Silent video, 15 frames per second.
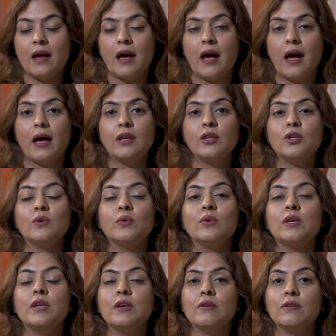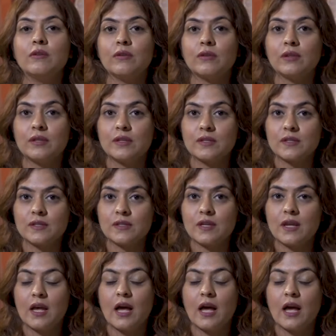and you hear this,